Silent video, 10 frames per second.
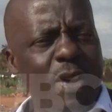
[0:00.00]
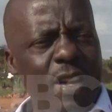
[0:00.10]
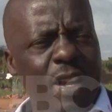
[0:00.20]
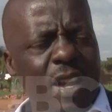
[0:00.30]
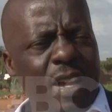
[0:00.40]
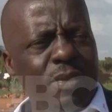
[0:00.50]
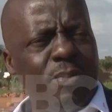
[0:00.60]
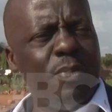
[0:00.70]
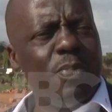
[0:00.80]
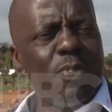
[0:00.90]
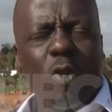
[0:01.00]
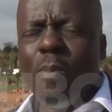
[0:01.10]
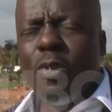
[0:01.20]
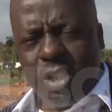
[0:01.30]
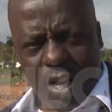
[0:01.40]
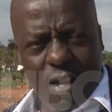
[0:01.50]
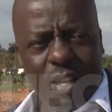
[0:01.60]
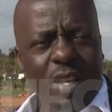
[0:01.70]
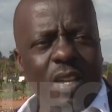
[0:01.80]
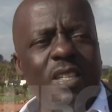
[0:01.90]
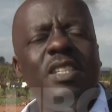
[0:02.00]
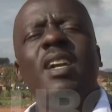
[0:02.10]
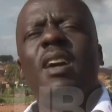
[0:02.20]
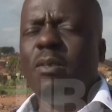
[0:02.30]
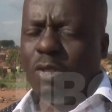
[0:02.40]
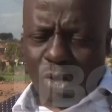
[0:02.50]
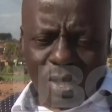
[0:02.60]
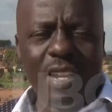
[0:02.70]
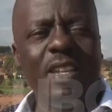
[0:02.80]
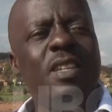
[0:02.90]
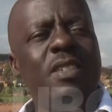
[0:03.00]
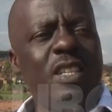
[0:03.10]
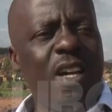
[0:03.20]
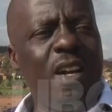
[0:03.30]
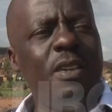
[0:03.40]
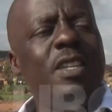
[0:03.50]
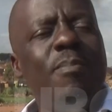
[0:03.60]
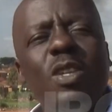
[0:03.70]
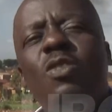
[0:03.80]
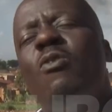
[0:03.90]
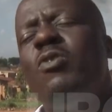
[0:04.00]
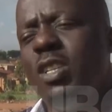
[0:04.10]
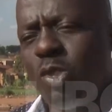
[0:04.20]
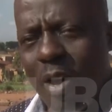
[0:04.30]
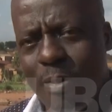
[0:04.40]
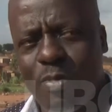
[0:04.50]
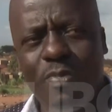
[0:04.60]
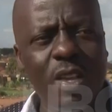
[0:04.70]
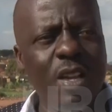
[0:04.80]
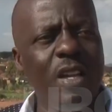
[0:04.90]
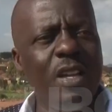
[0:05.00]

one of Buganda land, Kombucha, they are totally in the middle of the swamp.